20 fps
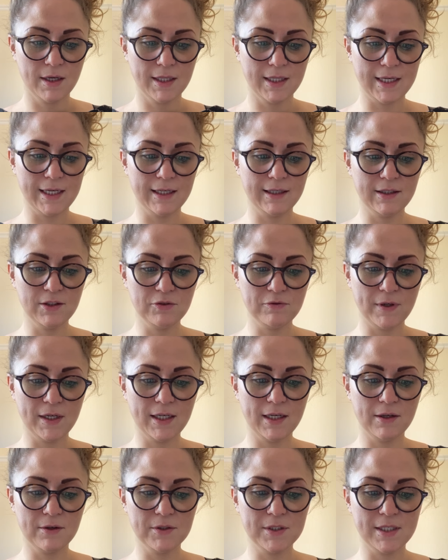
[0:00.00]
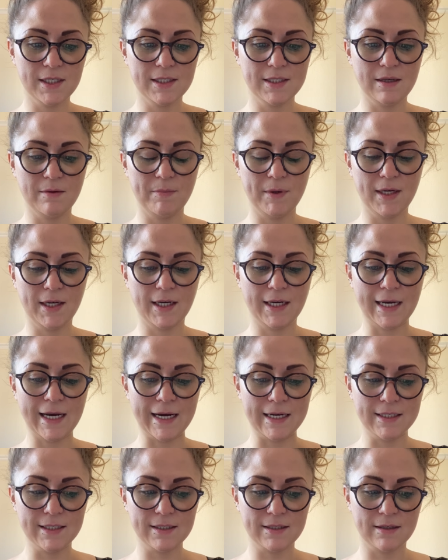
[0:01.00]
The English radio says they're being
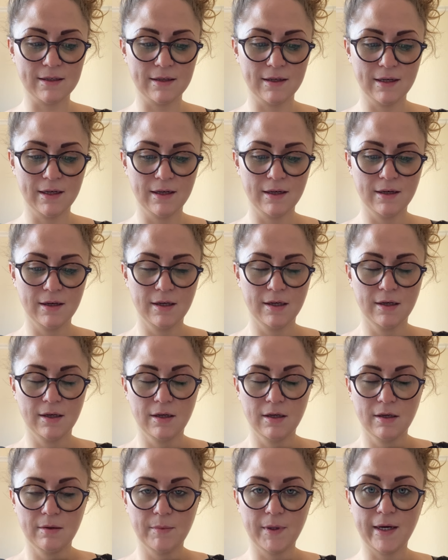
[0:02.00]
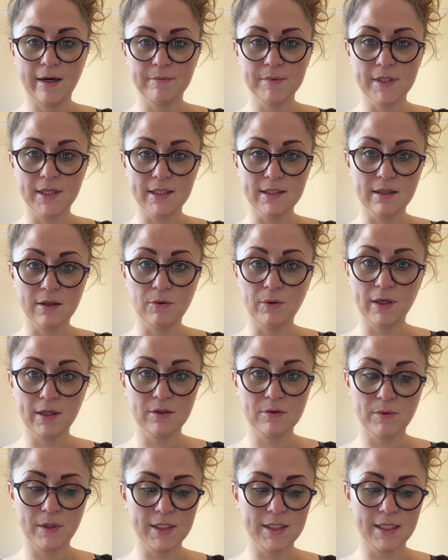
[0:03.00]
gassed. Perhaps that's the
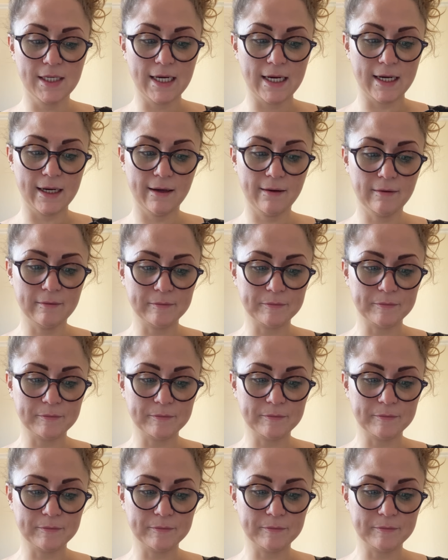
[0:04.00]
quickest way to die.